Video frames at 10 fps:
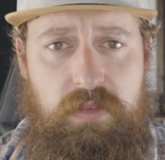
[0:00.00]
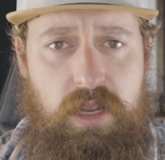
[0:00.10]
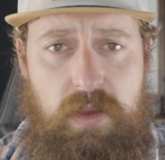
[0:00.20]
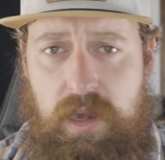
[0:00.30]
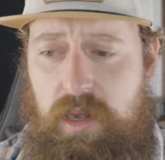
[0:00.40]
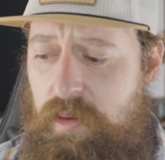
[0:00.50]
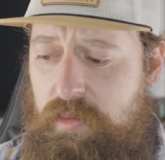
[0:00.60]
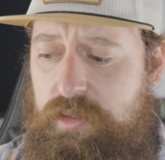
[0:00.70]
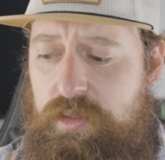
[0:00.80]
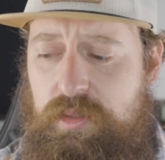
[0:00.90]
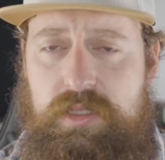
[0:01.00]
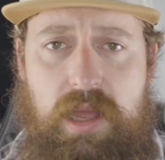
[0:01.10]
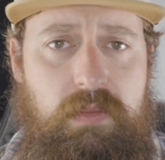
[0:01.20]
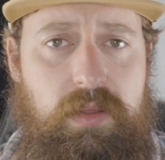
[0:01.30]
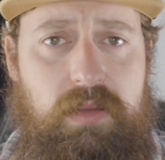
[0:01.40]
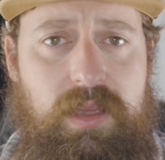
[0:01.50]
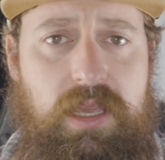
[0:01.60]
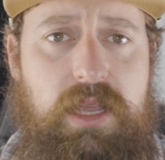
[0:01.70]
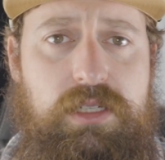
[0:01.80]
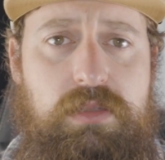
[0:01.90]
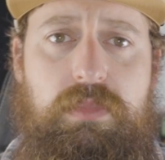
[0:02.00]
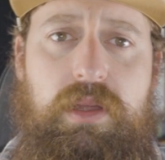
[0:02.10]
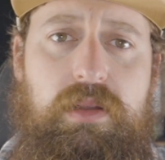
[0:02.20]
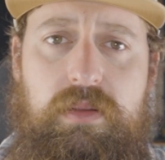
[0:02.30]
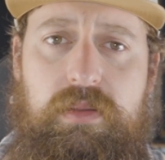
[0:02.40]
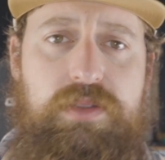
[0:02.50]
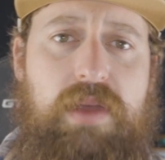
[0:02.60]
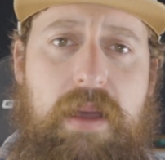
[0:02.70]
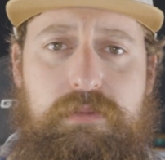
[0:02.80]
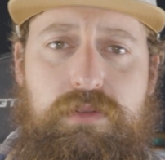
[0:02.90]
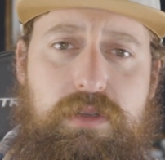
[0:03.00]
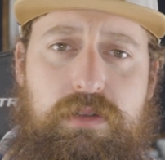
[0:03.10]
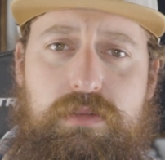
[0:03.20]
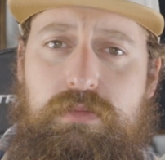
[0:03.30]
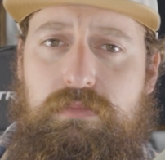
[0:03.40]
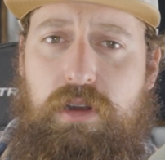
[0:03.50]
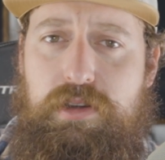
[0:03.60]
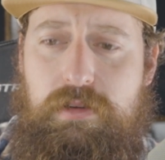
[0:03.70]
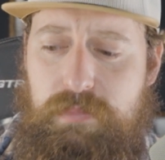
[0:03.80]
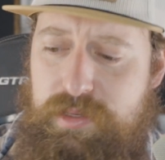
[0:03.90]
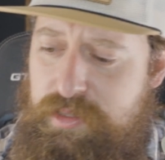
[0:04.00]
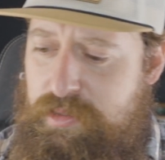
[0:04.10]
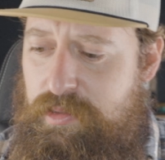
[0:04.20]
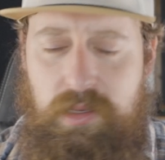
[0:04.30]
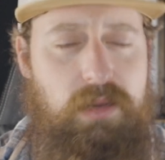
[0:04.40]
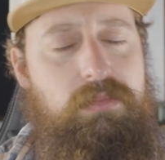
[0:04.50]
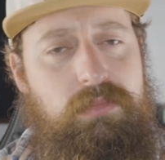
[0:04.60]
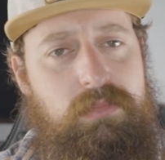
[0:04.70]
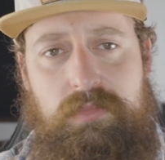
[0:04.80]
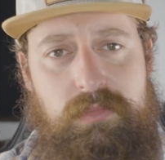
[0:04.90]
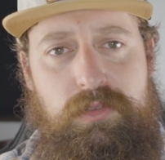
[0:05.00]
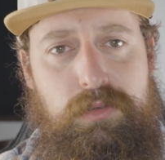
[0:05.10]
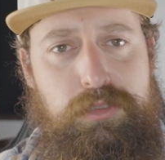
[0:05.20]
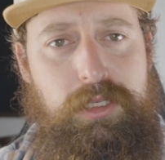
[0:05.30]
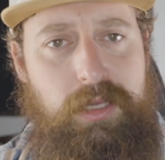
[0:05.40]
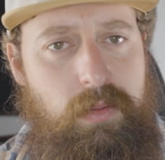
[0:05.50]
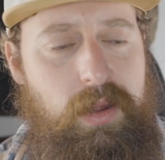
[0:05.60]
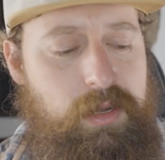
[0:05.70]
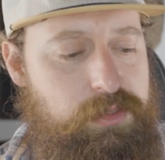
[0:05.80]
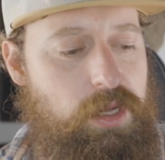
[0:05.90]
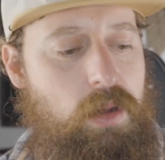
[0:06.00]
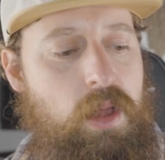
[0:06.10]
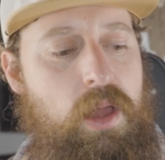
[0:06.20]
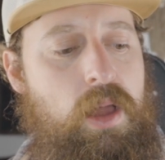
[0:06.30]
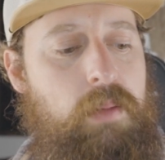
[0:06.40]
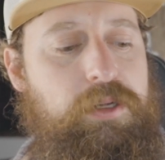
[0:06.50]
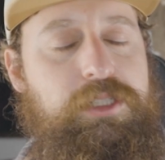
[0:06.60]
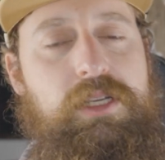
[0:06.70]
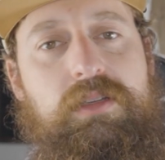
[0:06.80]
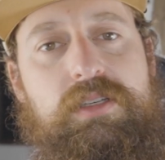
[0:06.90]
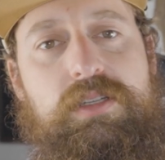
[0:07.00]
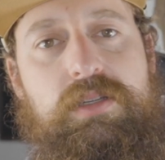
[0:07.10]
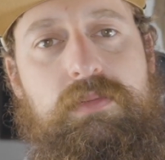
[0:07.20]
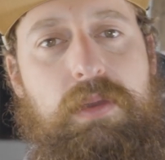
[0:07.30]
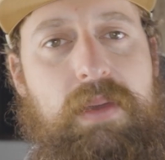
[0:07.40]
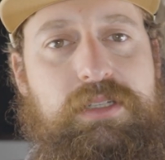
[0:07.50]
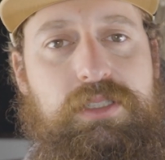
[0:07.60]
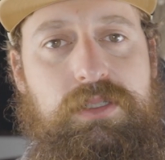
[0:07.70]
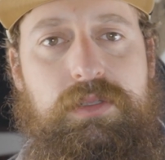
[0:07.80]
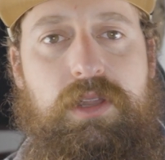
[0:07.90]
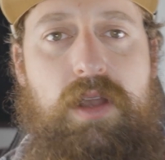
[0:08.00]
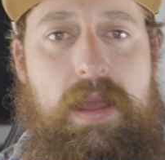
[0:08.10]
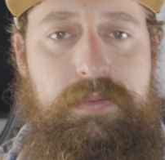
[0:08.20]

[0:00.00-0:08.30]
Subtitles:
video editing, which is not really a vacation, but that's what happens when you run your own business. You gotta do shit you don't want to do. So appreciate you listening. Be back soon with another